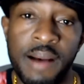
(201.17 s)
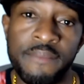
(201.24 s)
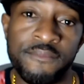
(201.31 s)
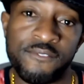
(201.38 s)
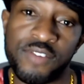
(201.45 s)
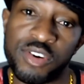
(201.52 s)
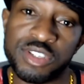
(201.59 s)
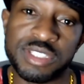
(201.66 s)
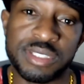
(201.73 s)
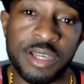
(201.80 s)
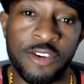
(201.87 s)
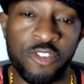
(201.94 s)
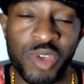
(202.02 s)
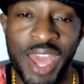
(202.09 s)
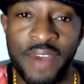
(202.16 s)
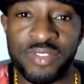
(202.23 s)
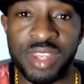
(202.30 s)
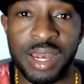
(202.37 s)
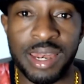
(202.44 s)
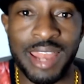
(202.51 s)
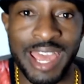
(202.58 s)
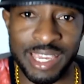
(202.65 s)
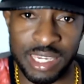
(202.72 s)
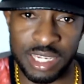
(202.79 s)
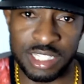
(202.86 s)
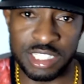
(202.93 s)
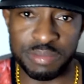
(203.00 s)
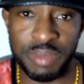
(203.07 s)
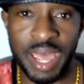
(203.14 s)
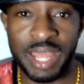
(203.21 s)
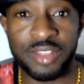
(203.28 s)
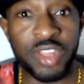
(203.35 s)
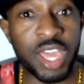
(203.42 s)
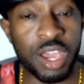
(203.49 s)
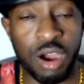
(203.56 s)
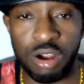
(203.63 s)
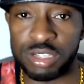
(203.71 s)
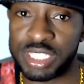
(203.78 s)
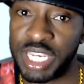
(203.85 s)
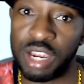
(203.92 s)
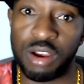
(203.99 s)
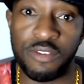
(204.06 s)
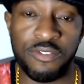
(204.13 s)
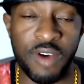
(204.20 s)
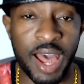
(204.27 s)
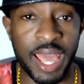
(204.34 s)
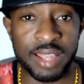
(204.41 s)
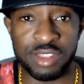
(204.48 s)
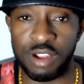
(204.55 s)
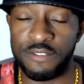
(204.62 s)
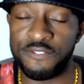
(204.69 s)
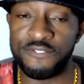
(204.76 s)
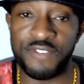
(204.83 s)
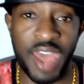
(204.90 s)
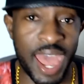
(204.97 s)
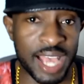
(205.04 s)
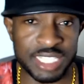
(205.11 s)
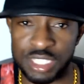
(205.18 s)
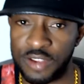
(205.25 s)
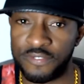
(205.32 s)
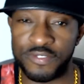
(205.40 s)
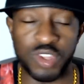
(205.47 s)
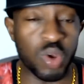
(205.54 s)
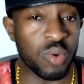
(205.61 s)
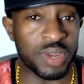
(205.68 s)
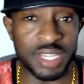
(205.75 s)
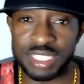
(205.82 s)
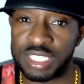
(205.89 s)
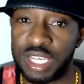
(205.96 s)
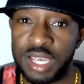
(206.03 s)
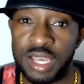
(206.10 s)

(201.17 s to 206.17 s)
First off, we have the Lycans, man. They are terrifying. They're fast. They're furious.